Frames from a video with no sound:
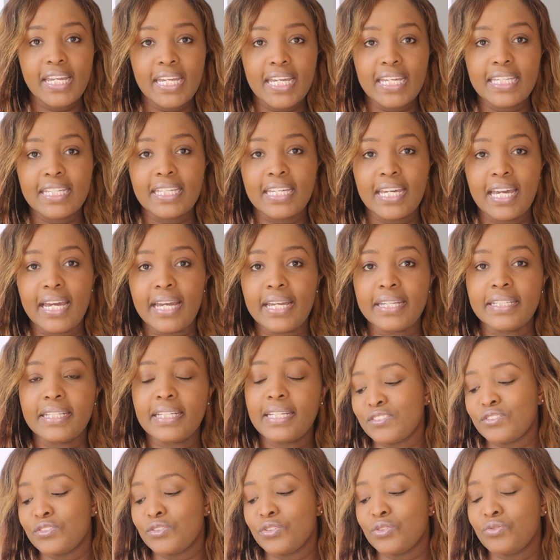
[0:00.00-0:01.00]
it
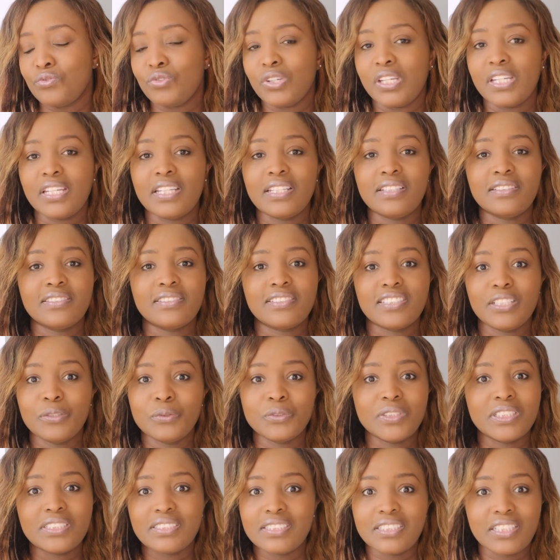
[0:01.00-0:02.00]
again to really
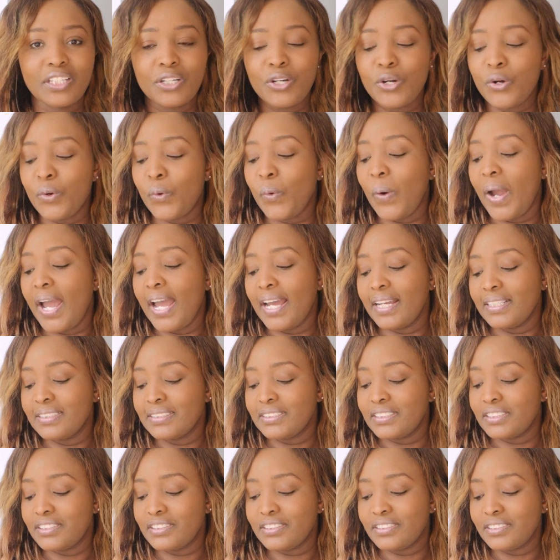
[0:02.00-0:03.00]
seal the deal
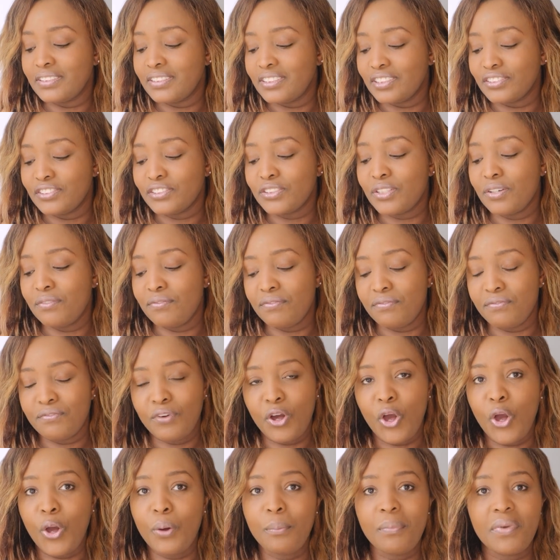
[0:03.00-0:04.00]
and just
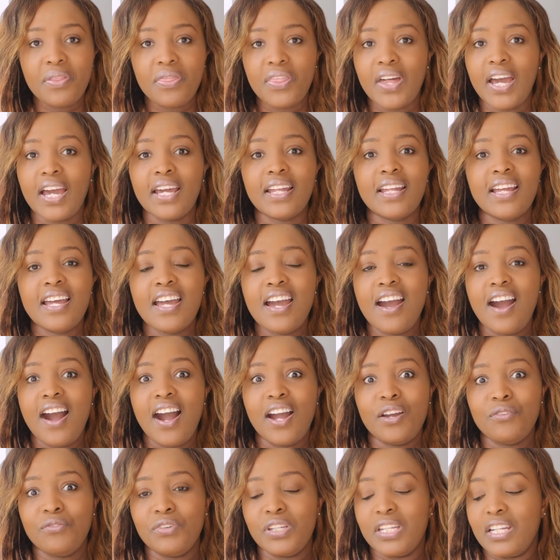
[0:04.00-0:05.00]
confirm that
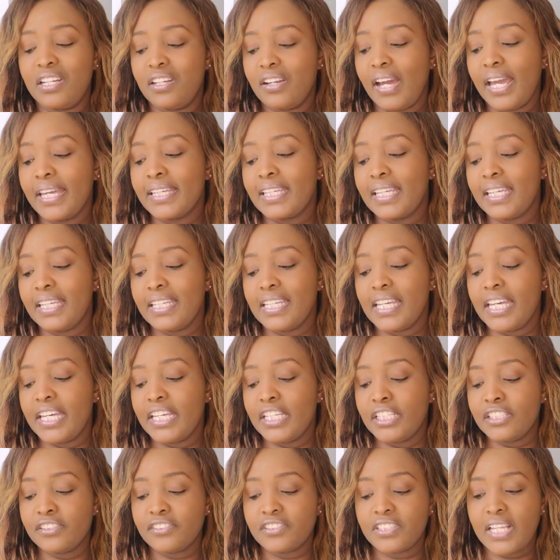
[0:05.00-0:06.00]
I really like it.
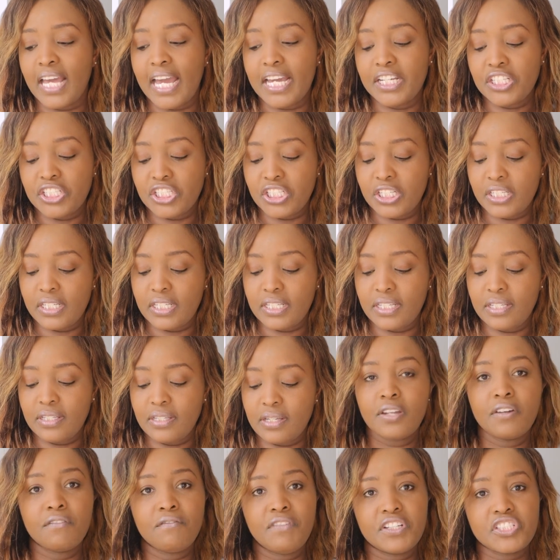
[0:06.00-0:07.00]
It's
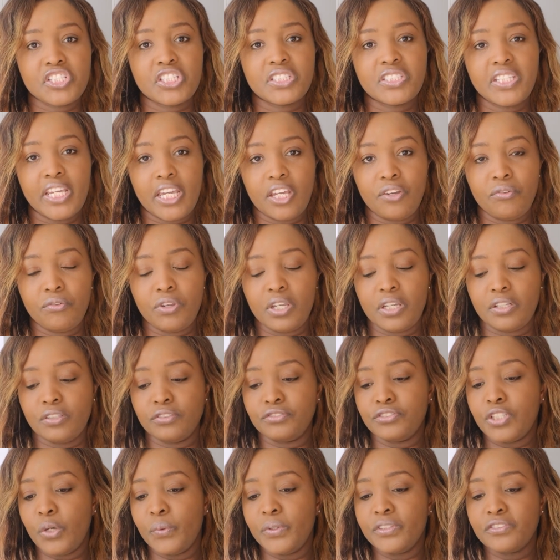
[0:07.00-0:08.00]
actually vegetarian,
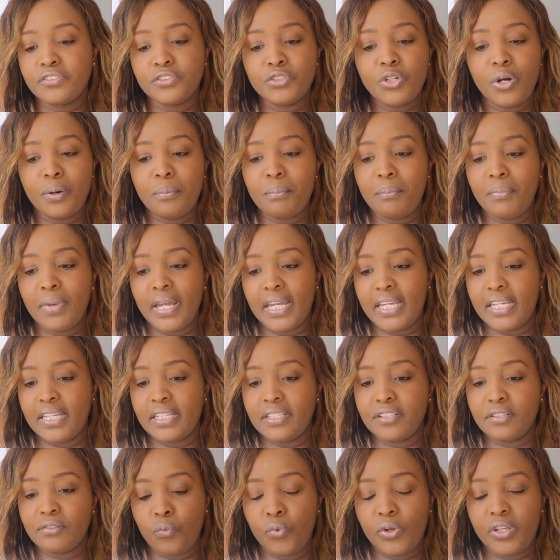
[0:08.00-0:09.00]
so it's not
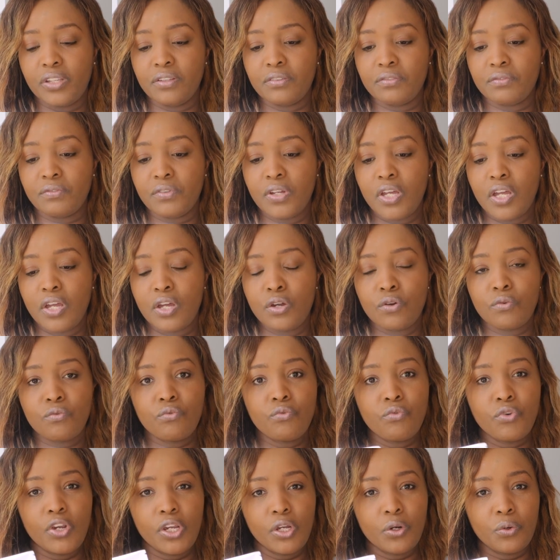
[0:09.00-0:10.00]
made with
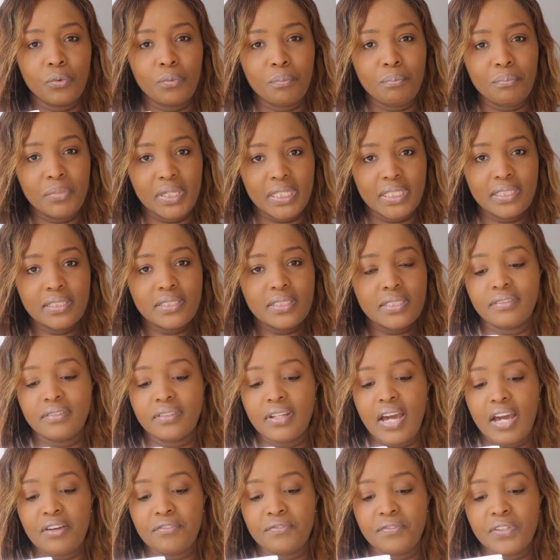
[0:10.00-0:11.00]
real meat.
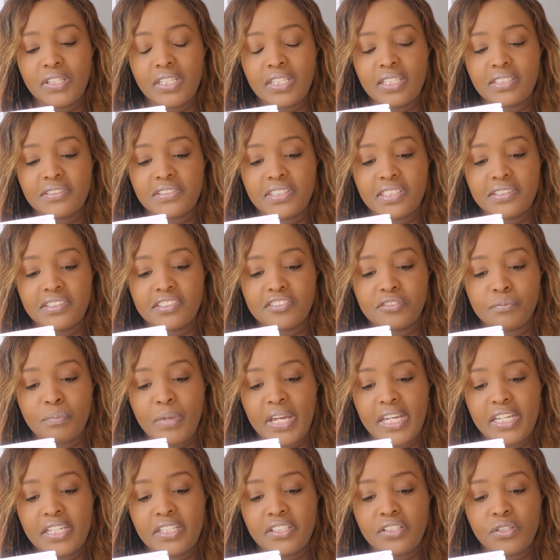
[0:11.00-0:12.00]
I think it says it's
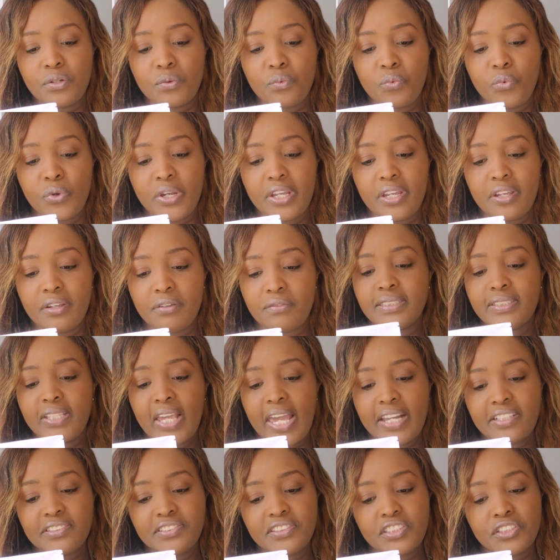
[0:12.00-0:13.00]
made with
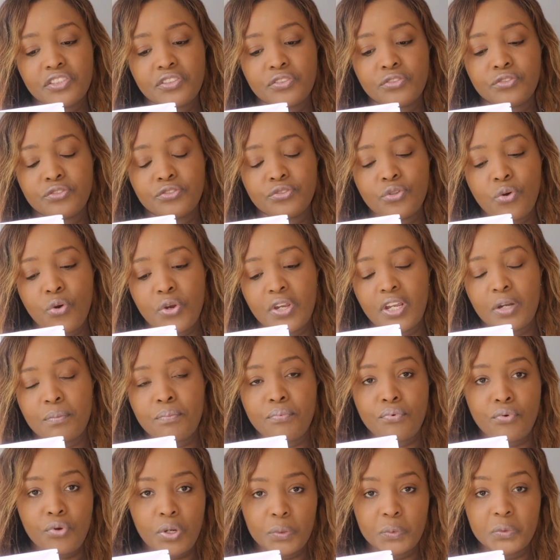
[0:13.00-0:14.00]
textured soya
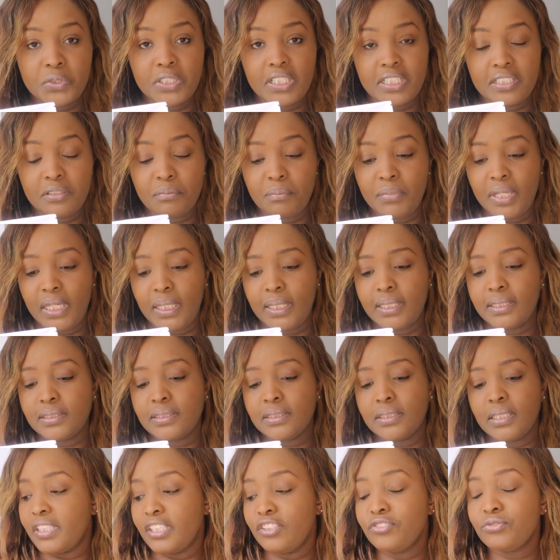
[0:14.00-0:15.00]
protein
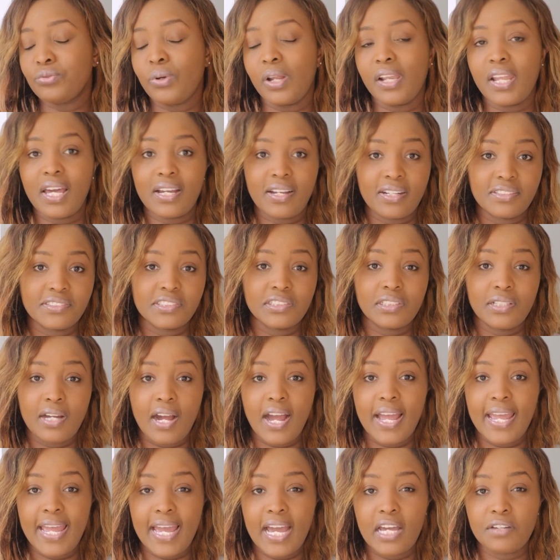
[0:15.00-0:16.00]
mix. This one, like I said,
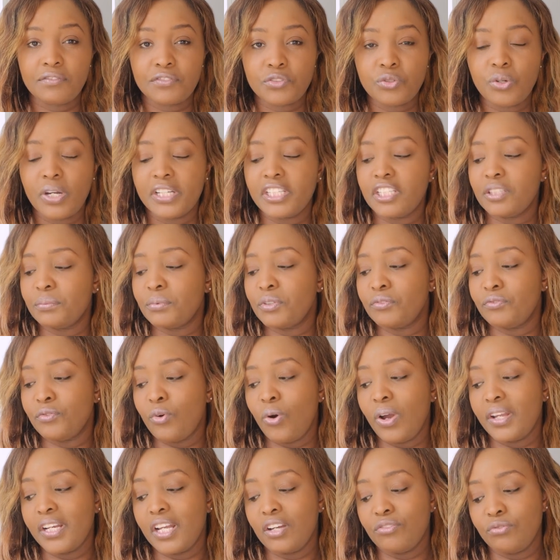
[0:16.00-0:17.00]
I have tried it
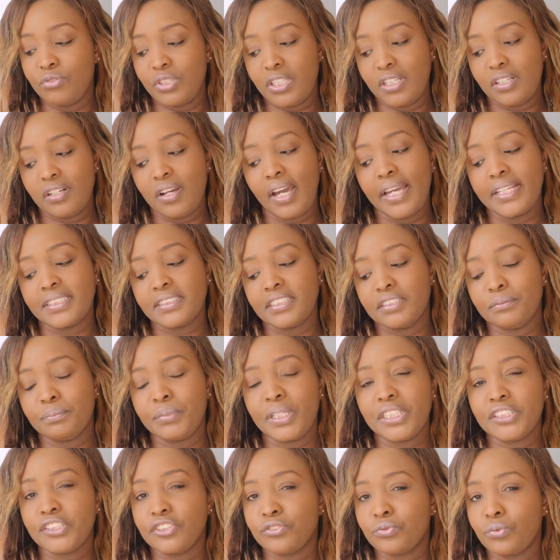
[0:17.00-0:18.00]
before and I really liked it,
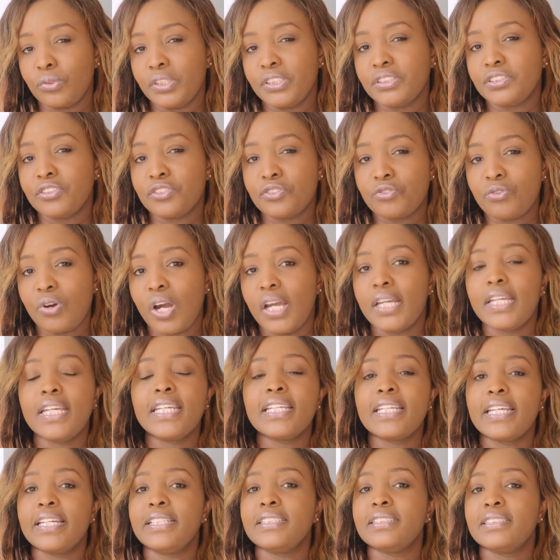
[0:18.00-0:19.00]
but I just wanted to try it
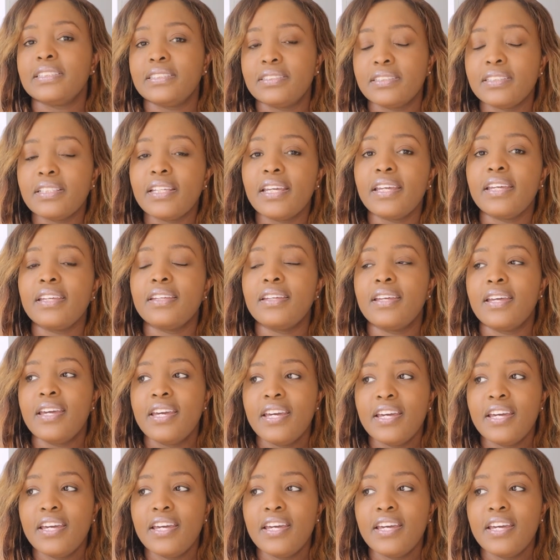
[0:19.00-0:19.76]
again to see